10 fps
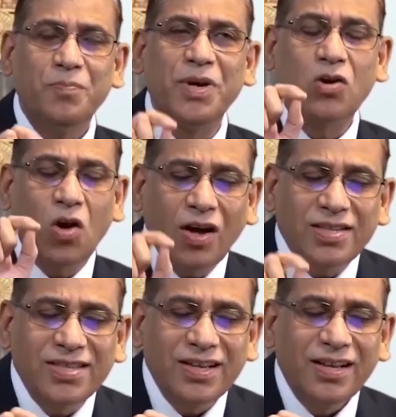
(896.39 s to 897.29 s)

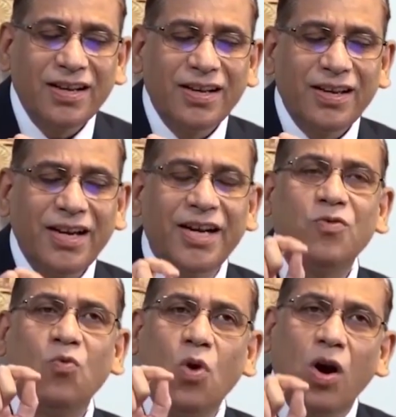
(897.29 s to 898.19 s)
because it
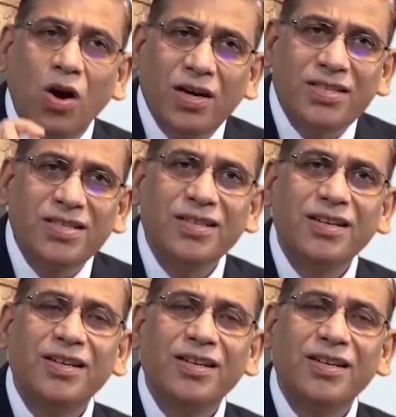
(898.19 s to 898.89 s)
wants